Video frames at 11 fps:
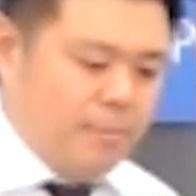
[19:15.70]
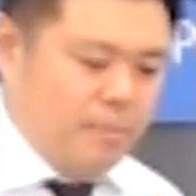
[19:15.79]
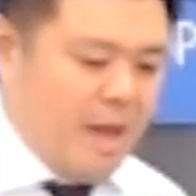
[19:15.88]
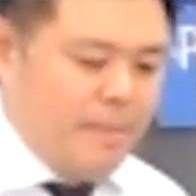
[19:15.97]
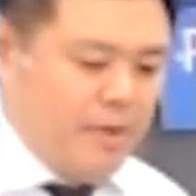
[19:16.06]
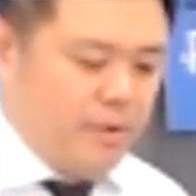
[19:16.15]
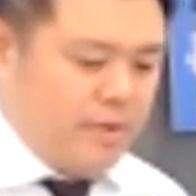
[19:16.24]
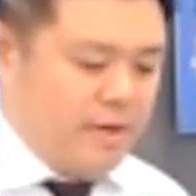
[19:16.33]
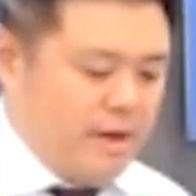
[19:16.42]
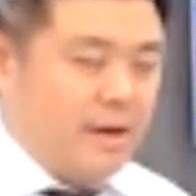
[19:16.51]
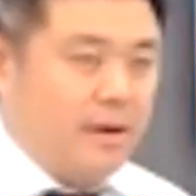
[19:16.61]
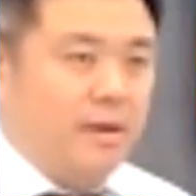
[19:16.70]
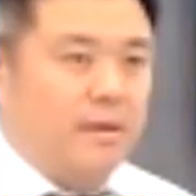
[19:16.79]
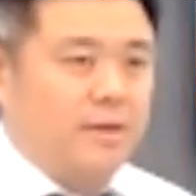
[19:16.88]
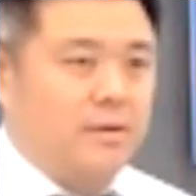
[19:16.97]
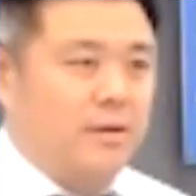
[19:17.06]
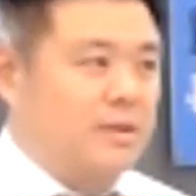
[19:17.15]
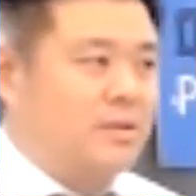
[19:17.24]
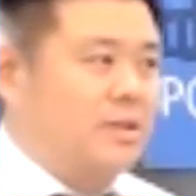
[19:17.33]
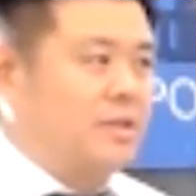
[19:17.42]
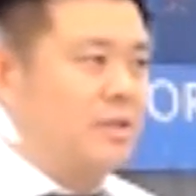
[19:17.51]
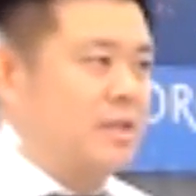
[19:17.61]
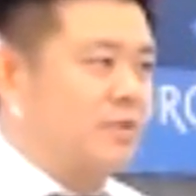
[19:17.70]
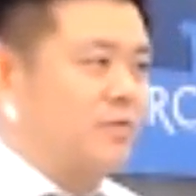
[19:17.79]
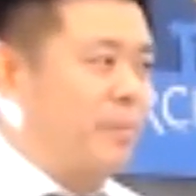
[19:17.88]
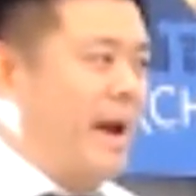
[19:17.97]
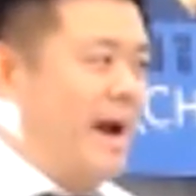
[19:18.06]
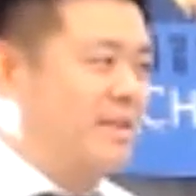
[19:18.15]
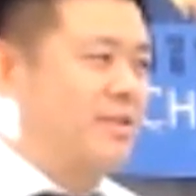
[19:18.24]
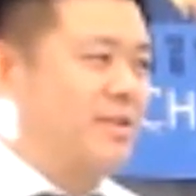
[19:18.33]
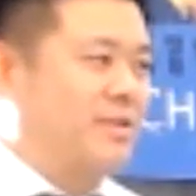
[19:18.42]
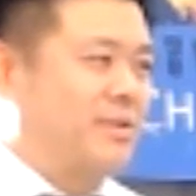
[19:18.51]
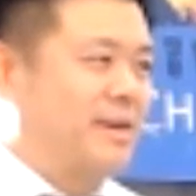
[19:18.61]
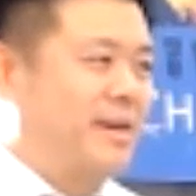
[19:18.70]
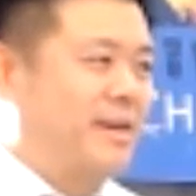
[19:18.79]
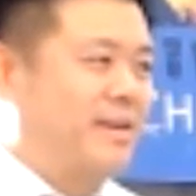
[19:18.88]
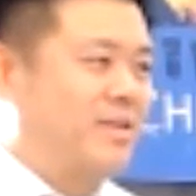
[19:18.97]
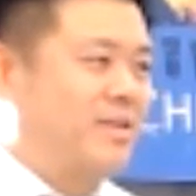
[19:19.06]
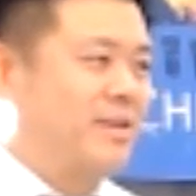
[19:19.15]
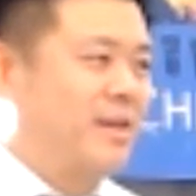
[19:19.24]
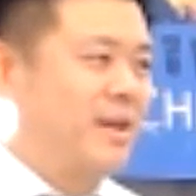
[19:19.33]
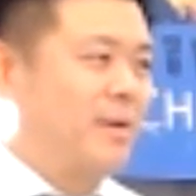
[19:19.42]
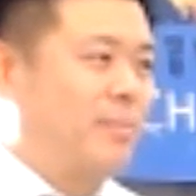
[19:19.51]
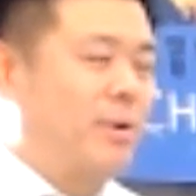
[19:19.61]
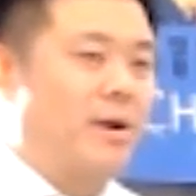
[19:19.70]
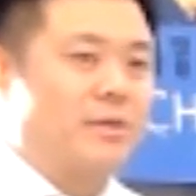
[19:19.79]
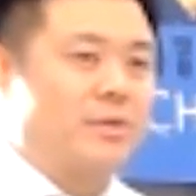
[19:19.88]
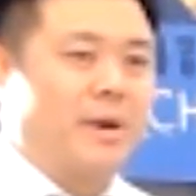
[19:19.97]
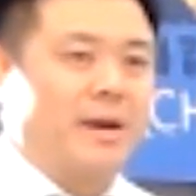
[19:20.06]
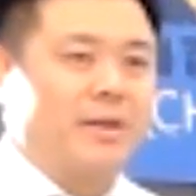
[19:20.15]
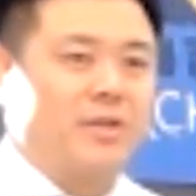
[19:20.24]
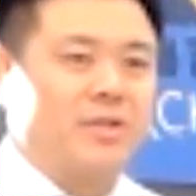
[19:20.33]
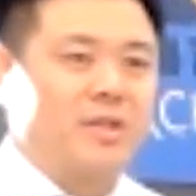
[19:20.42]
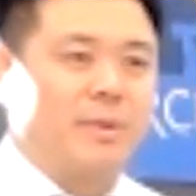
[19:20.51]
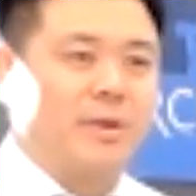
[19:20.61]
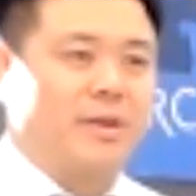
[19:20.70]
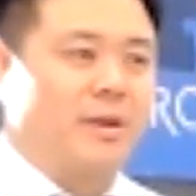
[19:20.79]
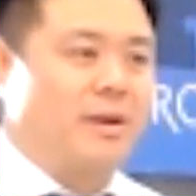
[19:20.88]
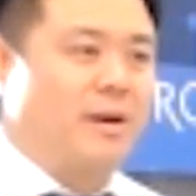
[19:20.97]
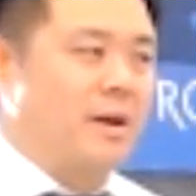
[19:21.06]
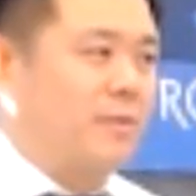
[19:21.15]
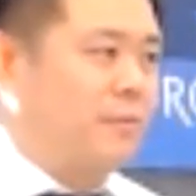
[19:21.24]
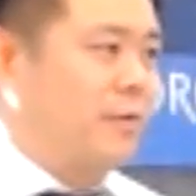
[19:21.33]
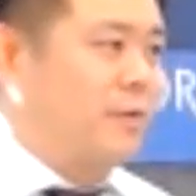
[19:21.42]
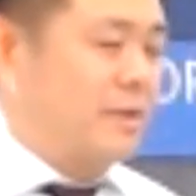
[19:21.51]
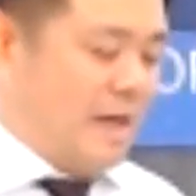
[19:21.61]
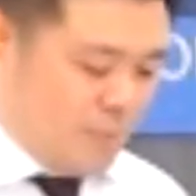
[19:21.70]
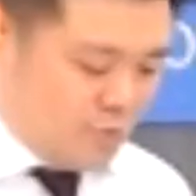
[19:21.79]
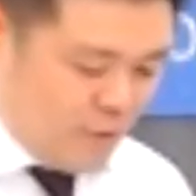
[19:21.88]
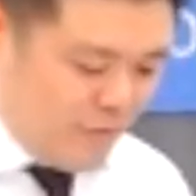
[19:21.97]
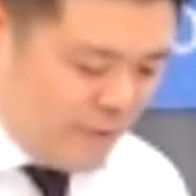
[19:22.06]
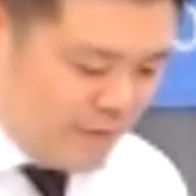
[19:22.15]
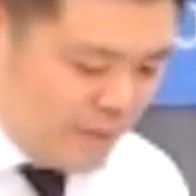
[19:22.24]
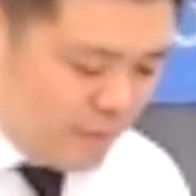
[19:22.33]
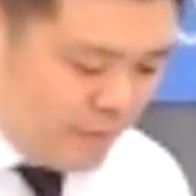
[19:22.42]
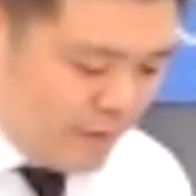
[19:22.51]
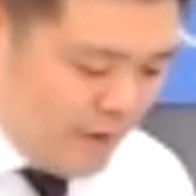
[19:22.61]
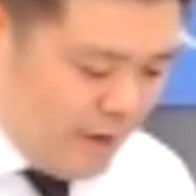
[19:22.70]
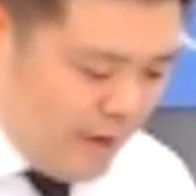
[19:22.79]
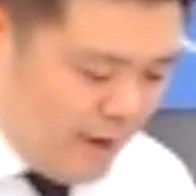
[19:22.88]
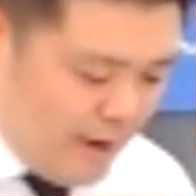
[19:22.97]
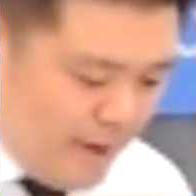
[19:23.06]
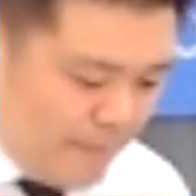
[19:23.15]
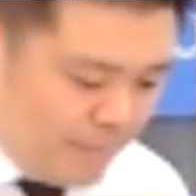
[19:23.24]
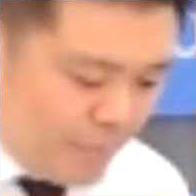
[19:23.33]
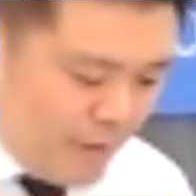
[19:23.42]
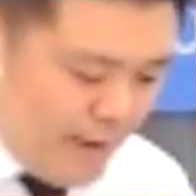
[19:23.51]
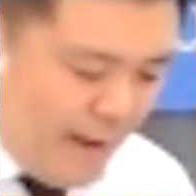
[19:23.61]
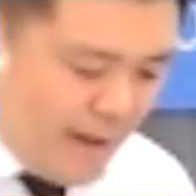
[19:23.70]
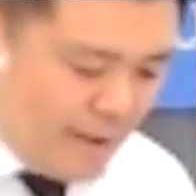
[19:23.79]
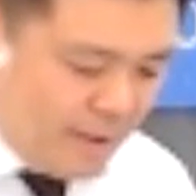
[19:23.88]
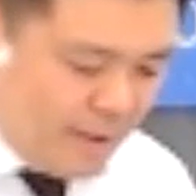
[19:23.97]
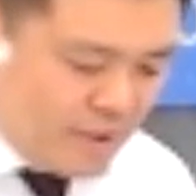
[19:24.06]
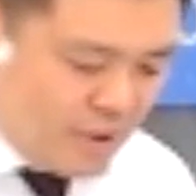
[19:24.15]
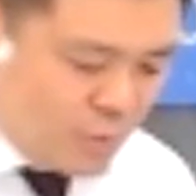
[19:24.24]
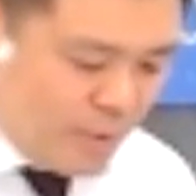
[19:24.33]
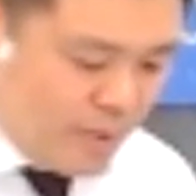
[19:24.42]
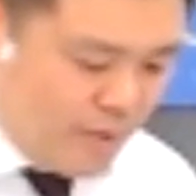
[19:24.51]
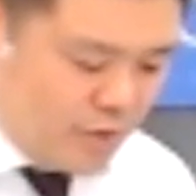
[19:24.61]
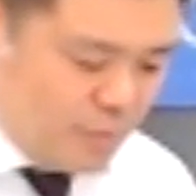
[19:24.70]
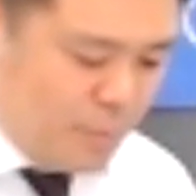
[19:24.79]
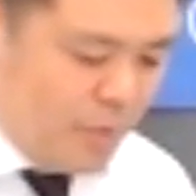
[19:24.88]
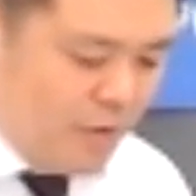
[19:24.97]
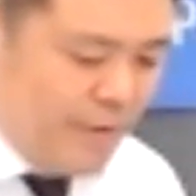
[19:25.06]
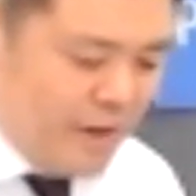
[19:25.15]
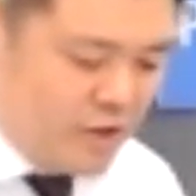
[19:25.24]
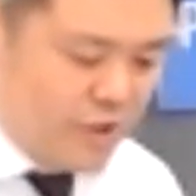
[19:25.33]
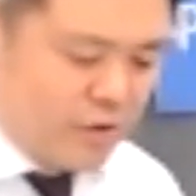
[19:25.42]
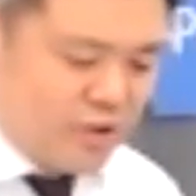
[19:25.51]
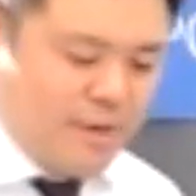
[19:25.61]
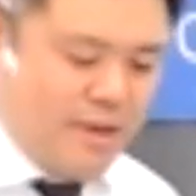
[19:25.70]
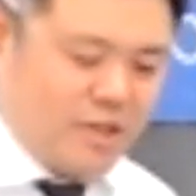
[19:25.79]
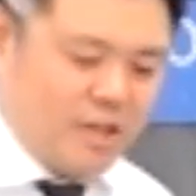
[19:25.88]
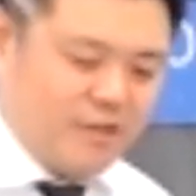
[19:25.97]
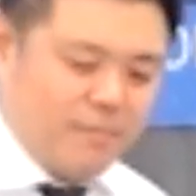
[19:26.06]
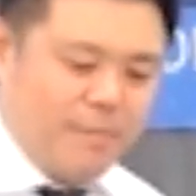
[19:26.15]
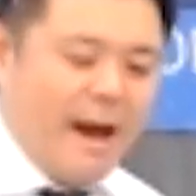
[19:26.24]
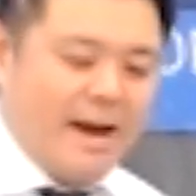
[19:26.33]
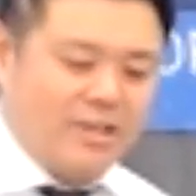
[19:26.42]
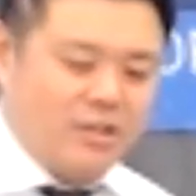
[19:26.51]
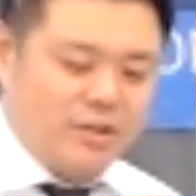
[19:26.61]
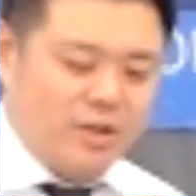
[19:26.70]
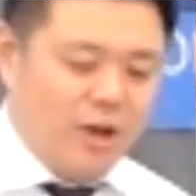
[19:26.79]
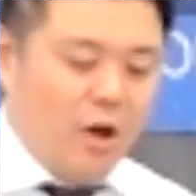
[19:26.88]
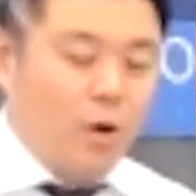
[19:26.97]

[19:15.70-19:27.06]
Maybe you're thinking, this is just for pastors, right? Because Paul's writing to Timothy, a full-time servant of the Lord, and this is one of those motivational speeches for pastors